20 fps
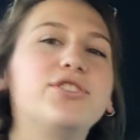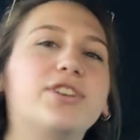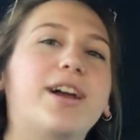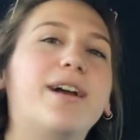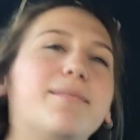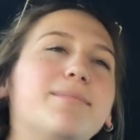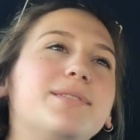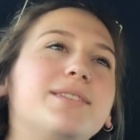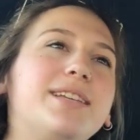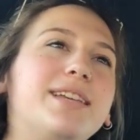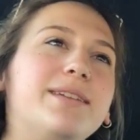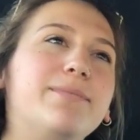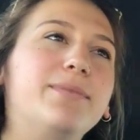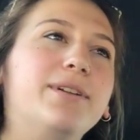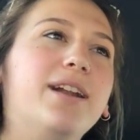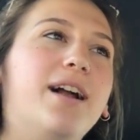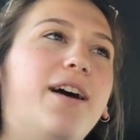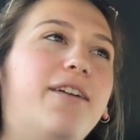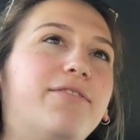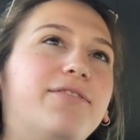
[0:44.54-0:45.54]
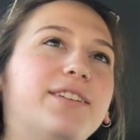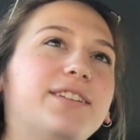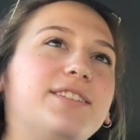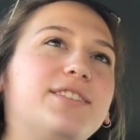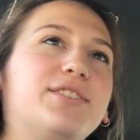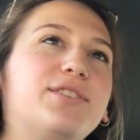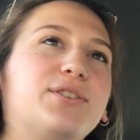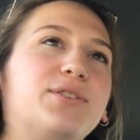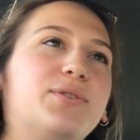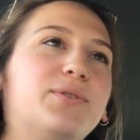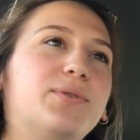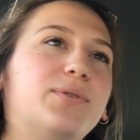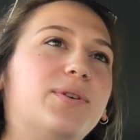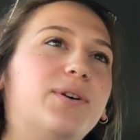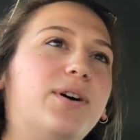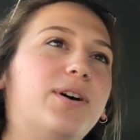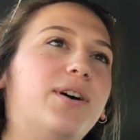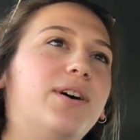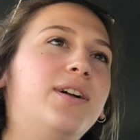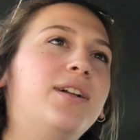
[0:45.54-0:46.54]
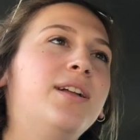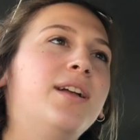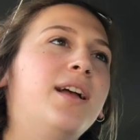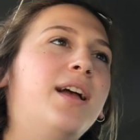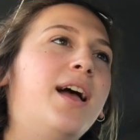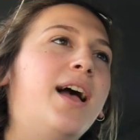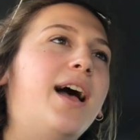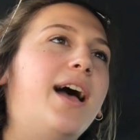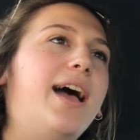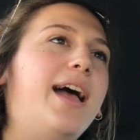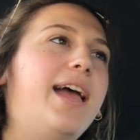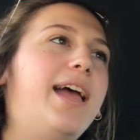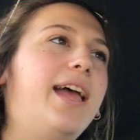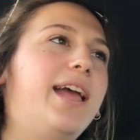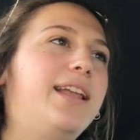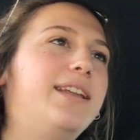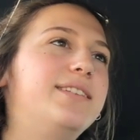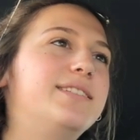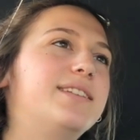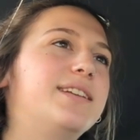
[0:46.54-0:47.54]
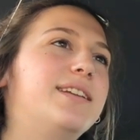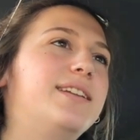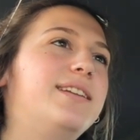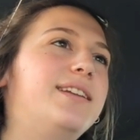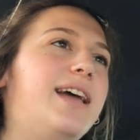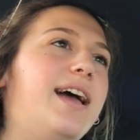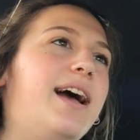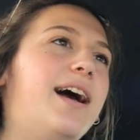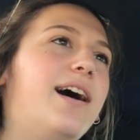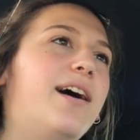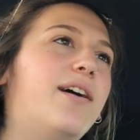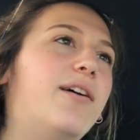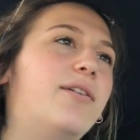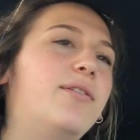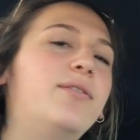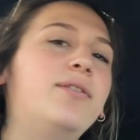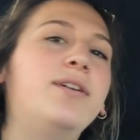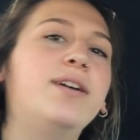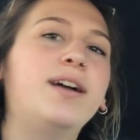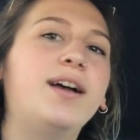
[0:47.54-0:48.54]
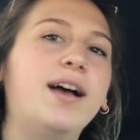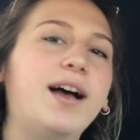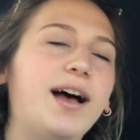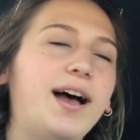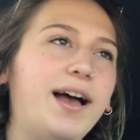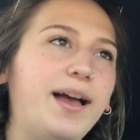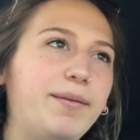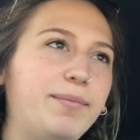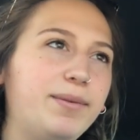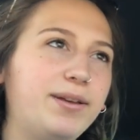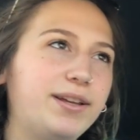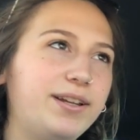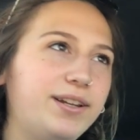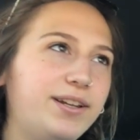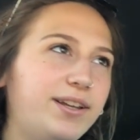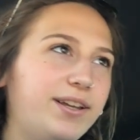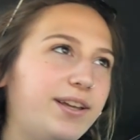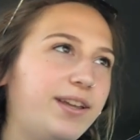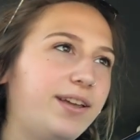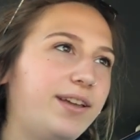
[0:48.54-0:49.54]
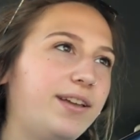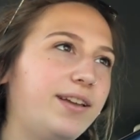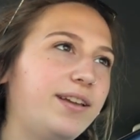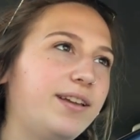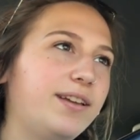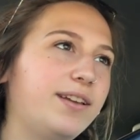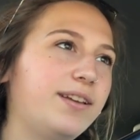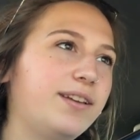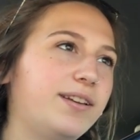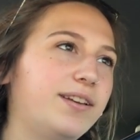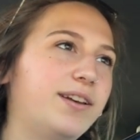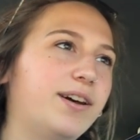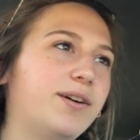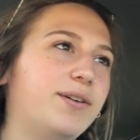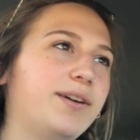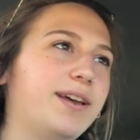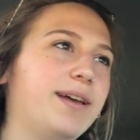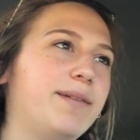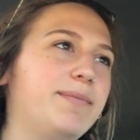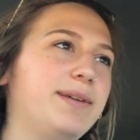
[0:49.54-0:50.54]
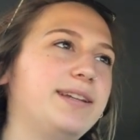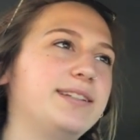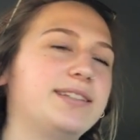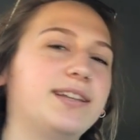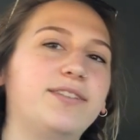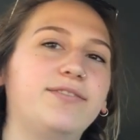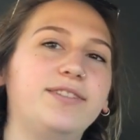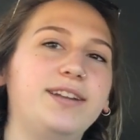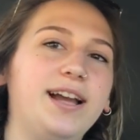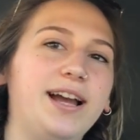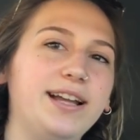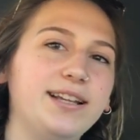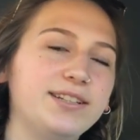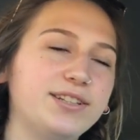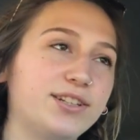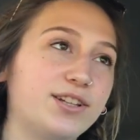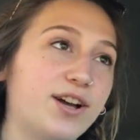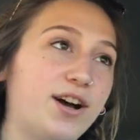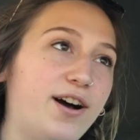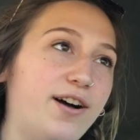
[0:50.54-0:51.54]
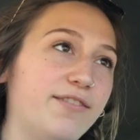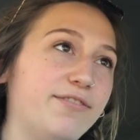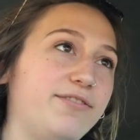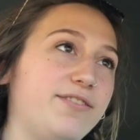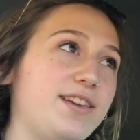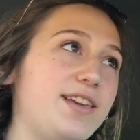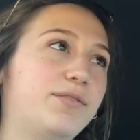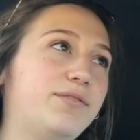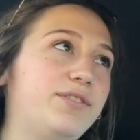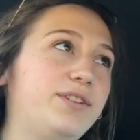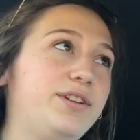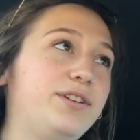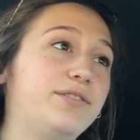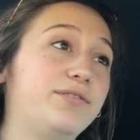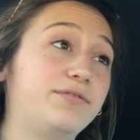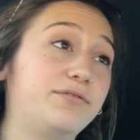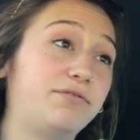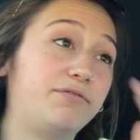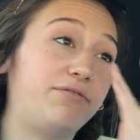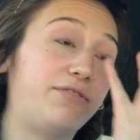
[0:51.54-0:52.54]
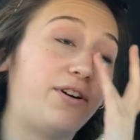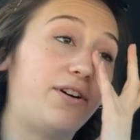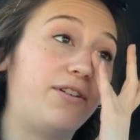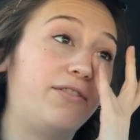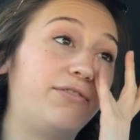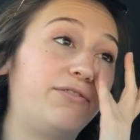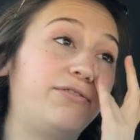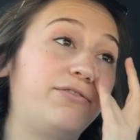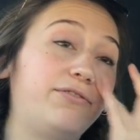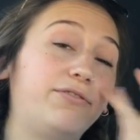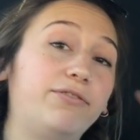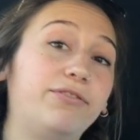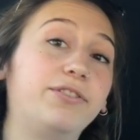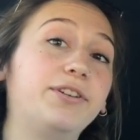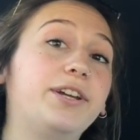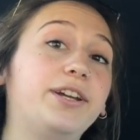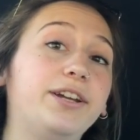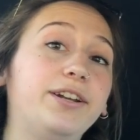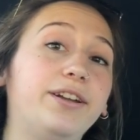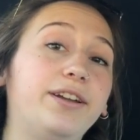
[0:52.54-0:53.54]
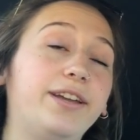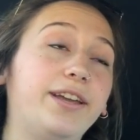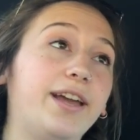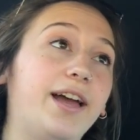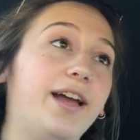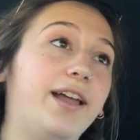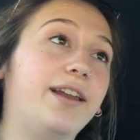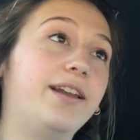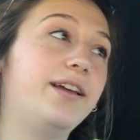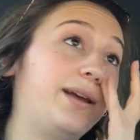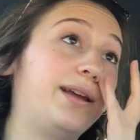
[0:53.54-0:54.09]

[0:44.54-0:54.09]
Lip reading: dropped Kimmin off at school, and now I'm gonna go get myself an iced coffee. Hopefully you don't fall freaking again.